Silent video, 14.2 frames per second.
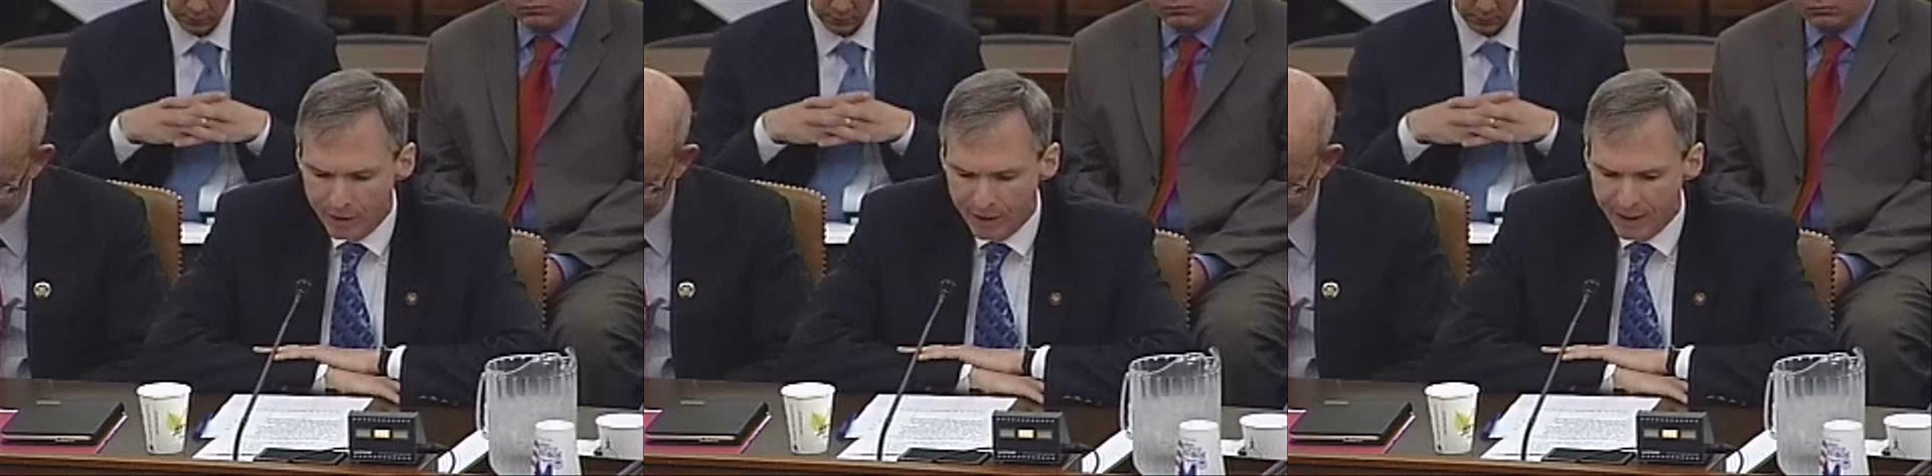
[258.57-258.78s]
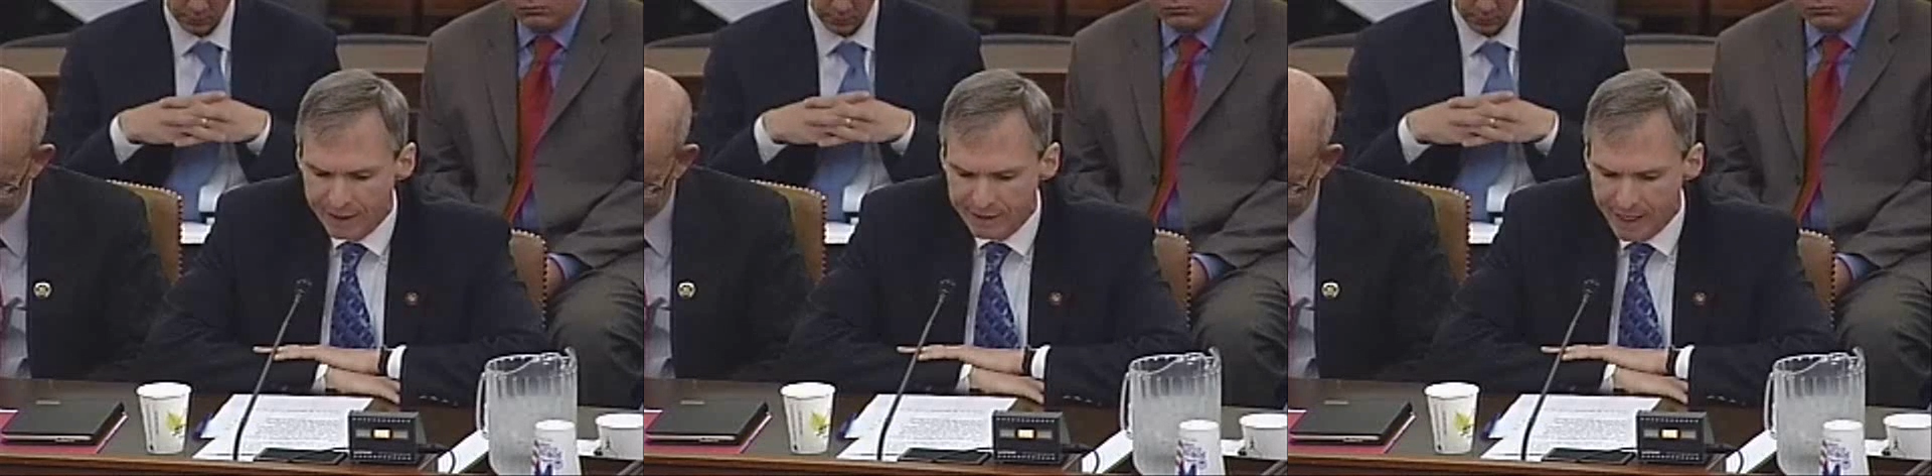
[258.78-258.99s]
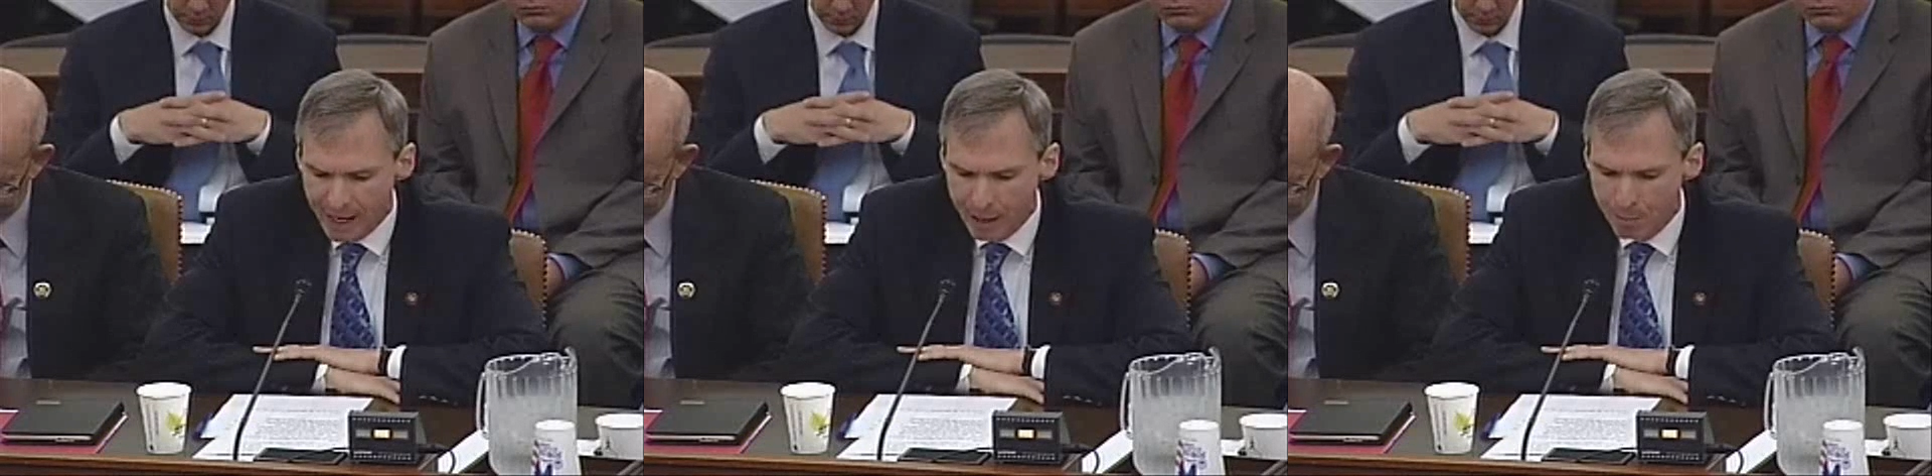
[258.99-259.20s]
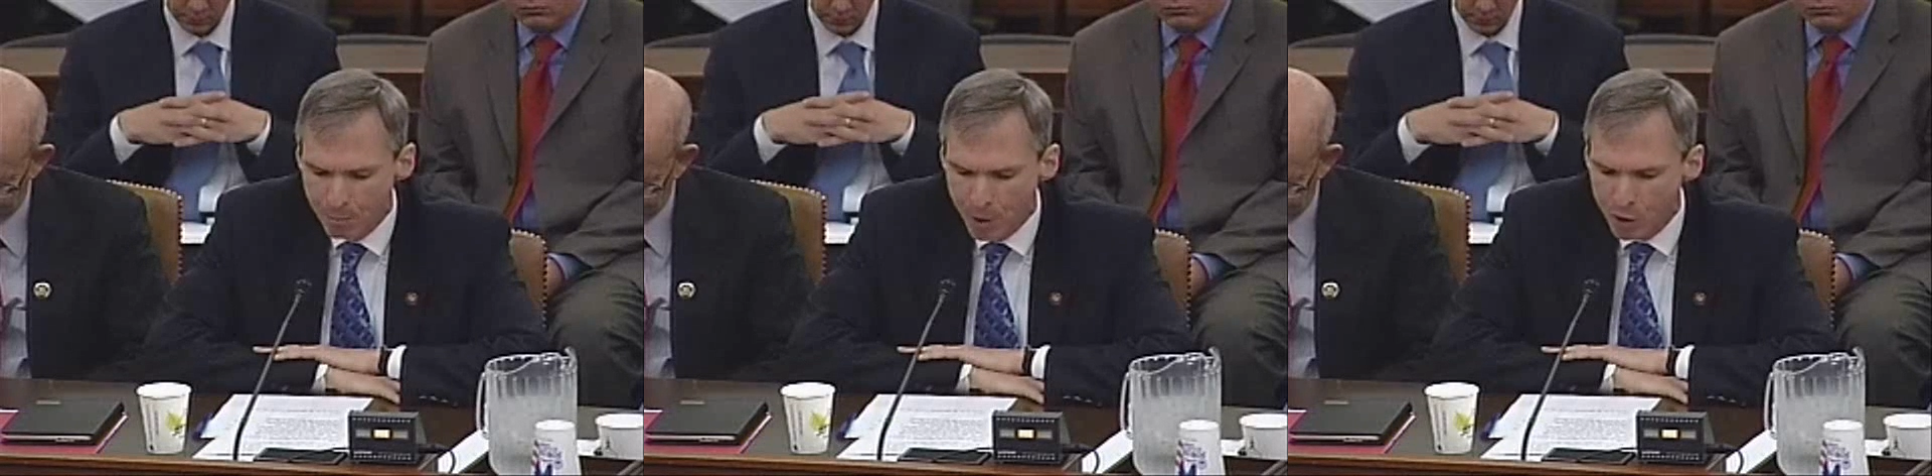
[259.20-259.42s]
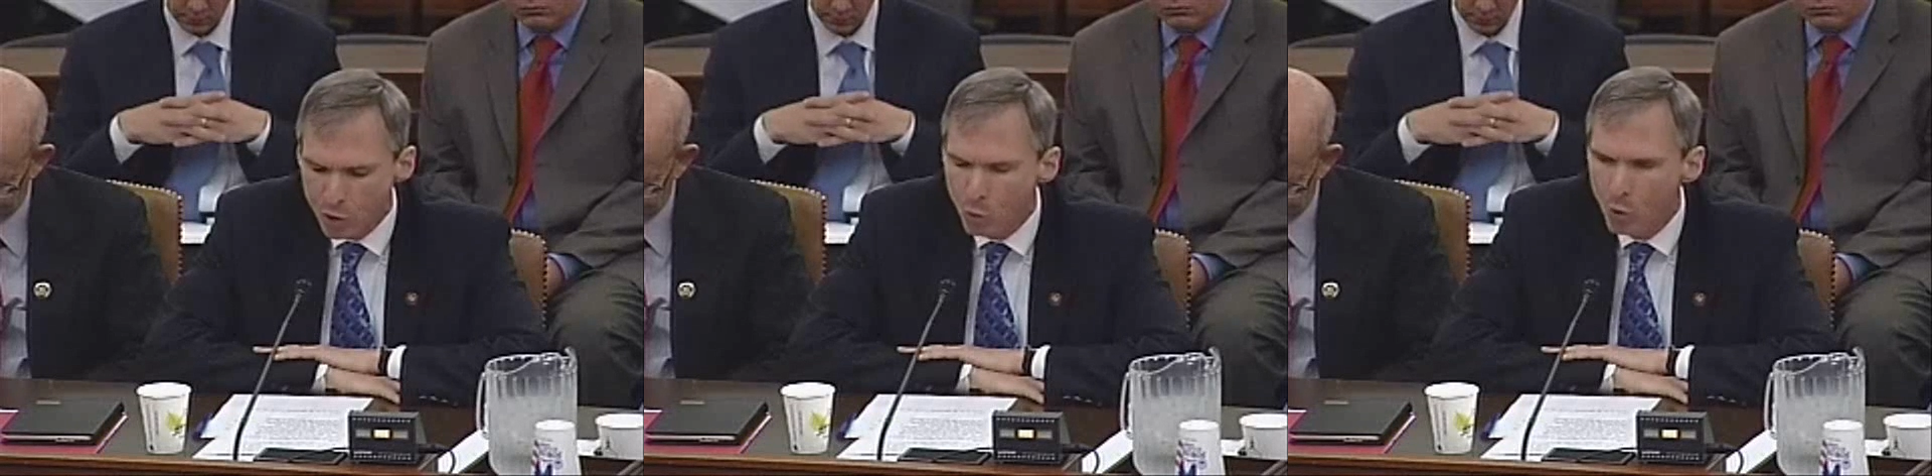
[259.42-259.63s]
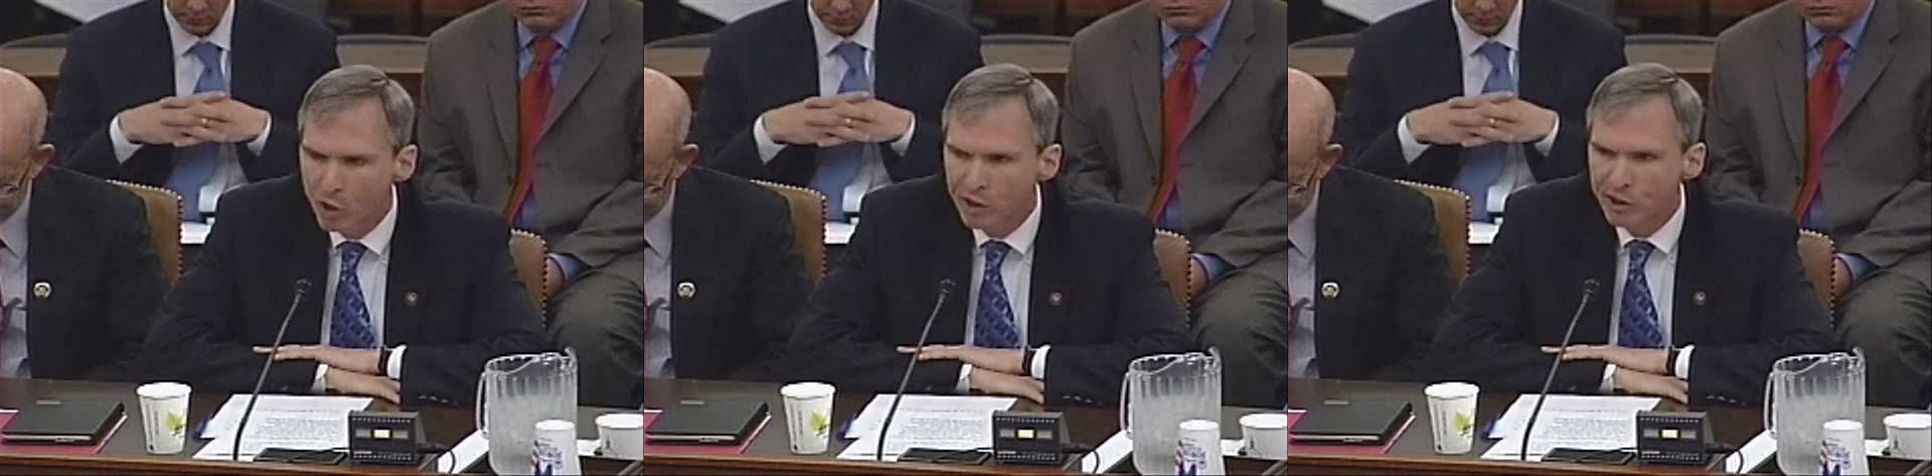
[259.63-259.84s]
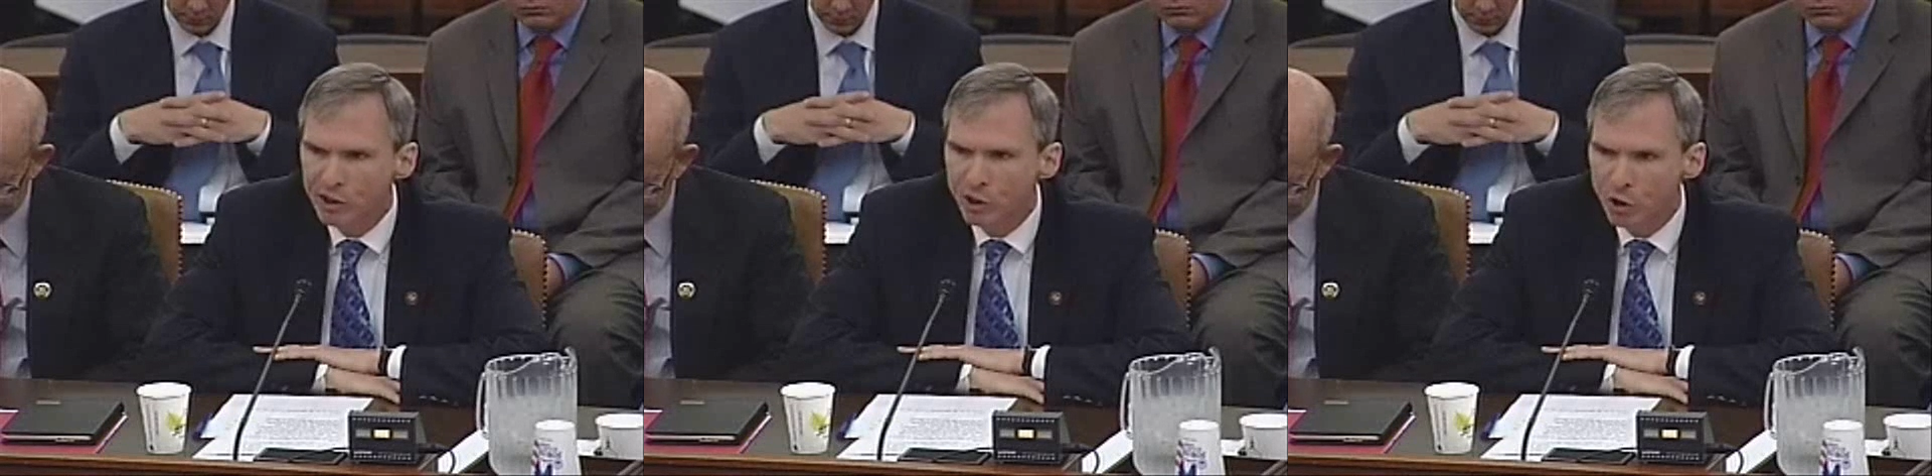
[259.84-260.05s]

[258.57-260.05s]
that it has gotten much worse